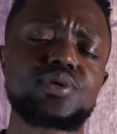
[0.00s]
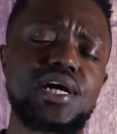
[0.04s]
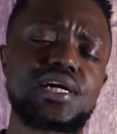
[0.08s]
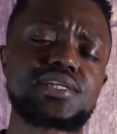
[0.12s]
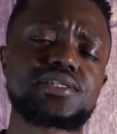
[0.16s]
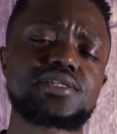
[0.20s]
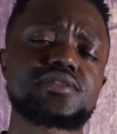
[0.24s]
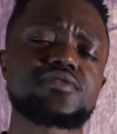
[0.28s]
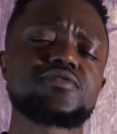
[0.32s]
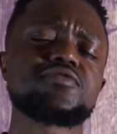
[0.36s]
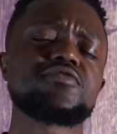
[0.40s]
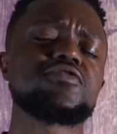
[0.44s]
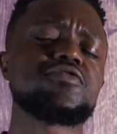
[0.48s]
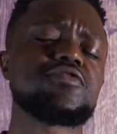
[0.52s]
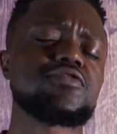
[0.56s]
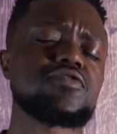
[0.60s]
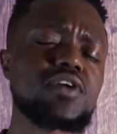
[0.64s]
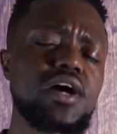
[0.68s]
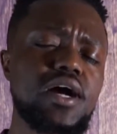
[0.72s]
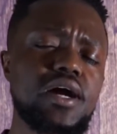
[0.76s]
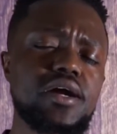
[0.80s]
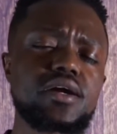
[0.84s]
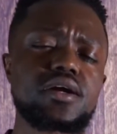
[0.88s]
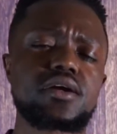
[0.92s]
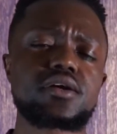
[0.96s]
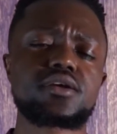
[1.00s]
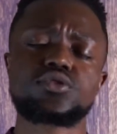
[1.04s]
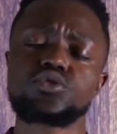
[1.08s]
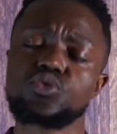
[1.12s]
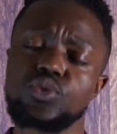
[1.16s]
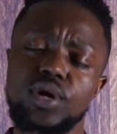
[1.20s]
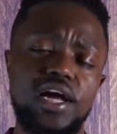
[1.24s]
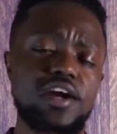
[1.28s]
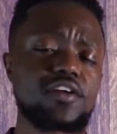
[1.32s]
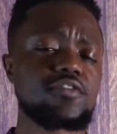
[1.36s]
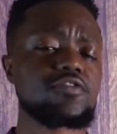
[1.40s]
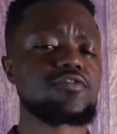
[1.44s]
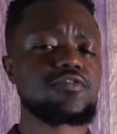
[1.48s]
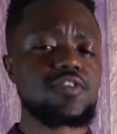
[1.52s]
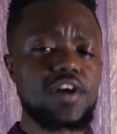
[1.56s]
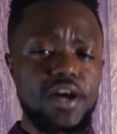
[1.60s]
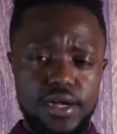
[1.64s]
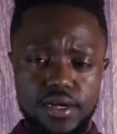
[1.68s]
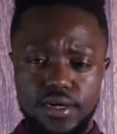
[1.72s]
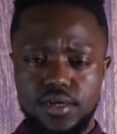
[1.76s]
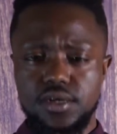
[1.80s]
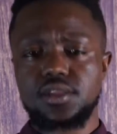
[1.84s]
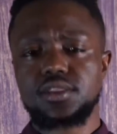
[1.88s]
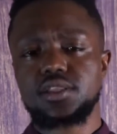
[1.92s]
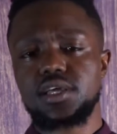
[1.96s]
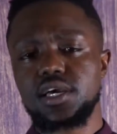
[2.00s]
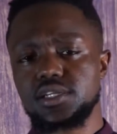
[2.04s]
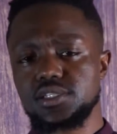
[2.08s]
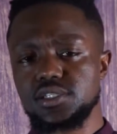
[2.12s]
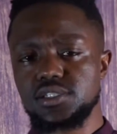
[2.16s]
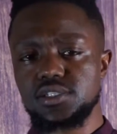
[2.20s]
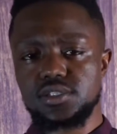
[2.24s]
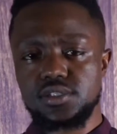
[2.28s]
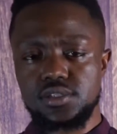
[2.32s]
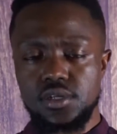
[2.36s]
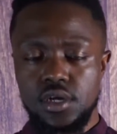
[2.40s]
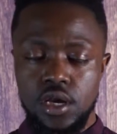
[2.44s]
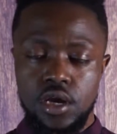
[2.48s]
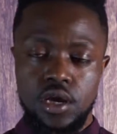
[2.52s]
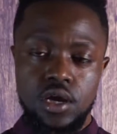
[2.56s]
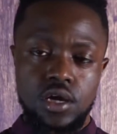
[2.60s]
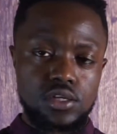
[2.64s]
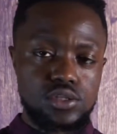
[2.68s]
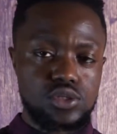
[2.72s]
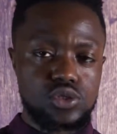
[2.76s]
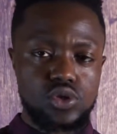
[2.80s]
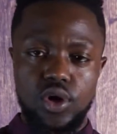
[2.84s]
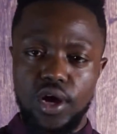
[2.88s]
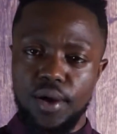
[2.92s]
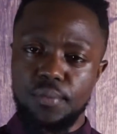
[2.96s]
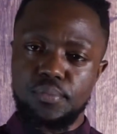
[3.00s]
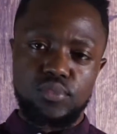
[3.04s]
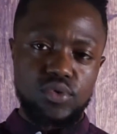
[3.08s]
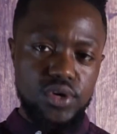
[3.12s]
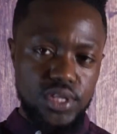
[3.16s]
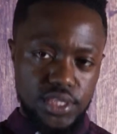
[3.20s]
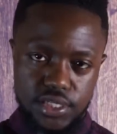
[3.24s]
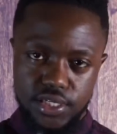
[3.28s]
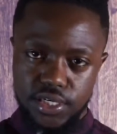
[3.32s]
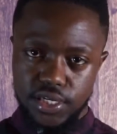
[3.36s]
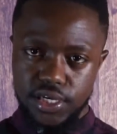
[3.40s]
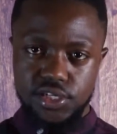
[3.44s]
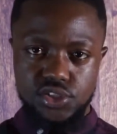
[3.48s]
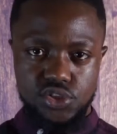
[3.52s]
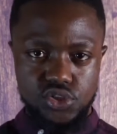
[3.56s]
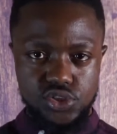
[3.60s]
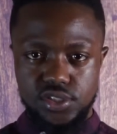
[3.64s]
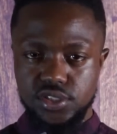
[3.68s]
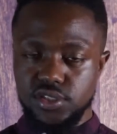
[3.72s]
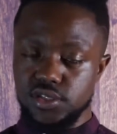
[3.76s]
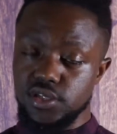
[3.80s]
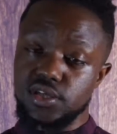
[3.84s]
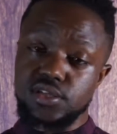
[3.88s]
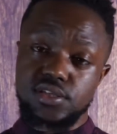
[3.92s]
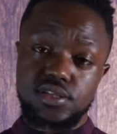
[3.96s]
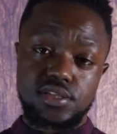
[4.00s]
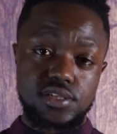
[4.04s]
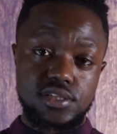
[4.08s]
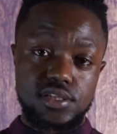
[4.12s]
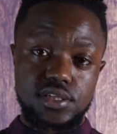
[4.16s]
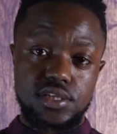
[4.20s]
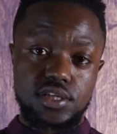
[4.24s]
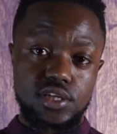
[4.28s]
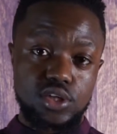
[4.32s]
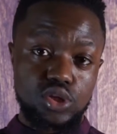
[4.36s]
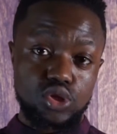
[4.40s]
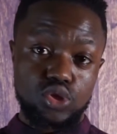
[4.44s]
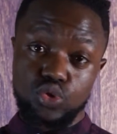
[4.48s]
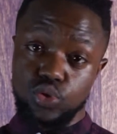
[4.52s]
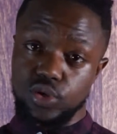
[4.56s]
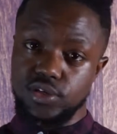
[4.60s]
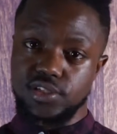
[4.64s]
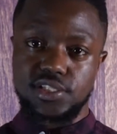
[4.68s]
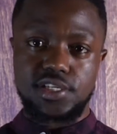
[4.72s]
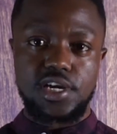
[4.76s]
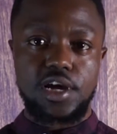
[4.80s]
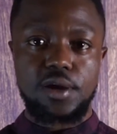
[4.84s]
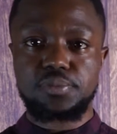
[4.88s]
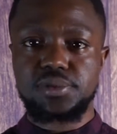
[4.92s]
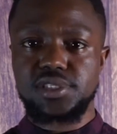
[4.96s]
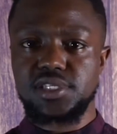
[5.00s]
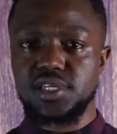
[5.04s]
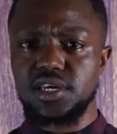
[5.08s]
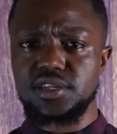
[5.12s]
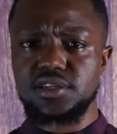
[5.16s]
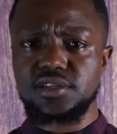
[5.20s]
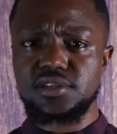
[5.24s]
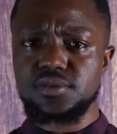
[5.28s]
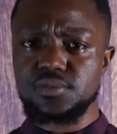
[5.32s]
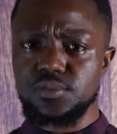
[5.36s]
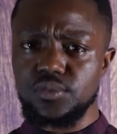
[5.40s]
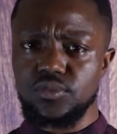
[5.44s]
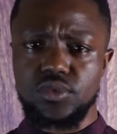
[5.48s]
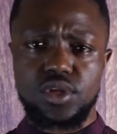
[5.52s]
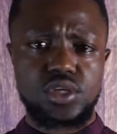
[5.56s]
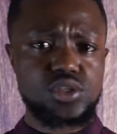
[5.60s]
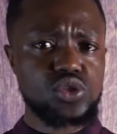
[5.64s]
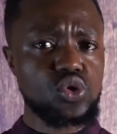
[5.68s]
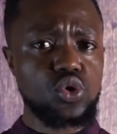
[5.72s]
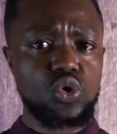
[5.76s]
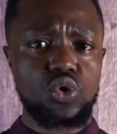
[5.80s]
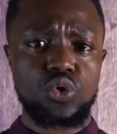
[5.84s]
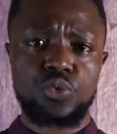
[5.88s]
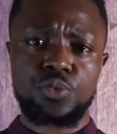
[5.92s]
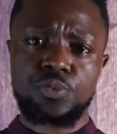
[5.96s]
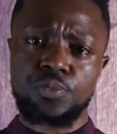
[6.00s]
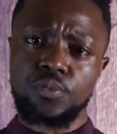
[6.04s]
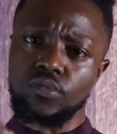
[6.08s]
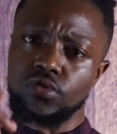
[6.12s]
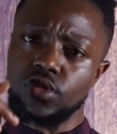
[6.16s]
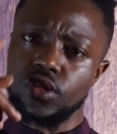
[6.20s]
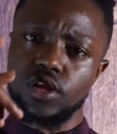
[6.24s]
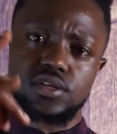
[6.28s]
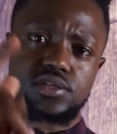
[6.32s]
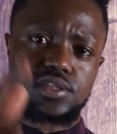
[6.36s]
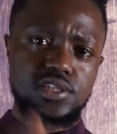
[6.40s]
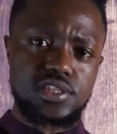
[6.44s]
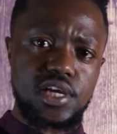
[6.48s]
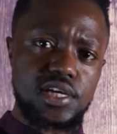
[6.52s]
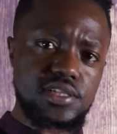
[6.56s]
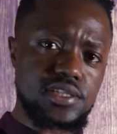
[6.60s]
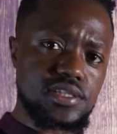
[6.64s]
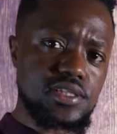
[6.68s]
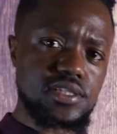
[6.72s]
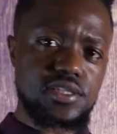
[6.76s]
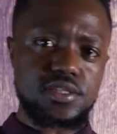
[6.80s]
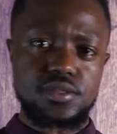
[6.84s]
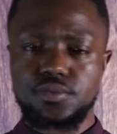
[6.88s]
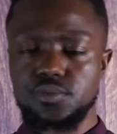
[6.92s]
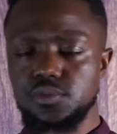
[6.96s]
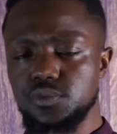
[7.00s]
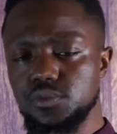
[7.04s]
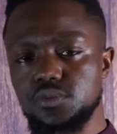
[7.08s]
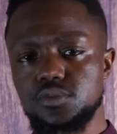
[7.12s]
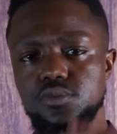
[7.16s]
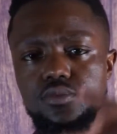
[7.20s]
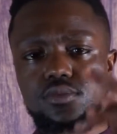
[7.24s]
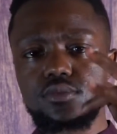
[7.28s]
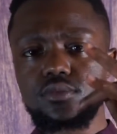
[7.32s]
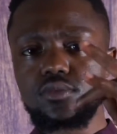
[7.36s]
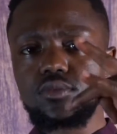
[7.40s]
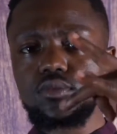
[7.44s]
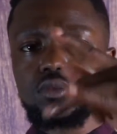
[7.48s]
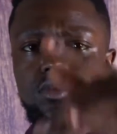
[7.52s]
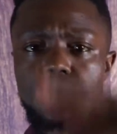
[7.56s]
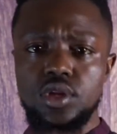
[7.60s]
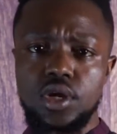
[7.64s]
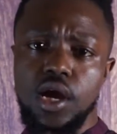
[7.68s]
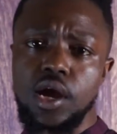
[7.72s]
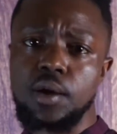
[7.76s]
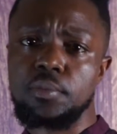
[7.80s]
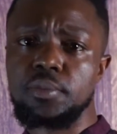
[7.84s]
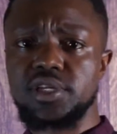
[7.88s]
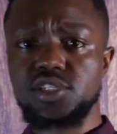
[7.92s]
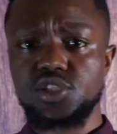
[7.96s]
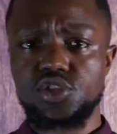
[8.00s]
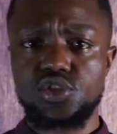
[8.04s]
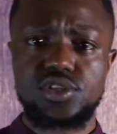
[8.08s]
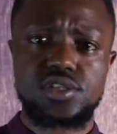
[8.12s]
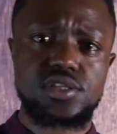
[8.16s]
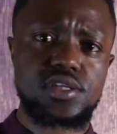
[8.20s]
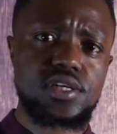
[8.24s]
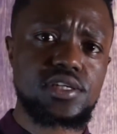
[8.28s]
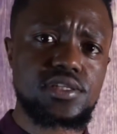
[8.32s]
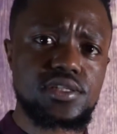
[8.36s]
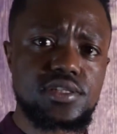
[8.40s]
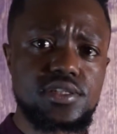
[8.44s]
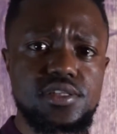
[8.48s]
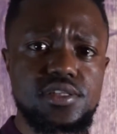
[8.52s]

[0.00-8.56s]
got some fire. You got a fire collection, so I'm really interested in seeing your top ten. So Jesse, I'm interested in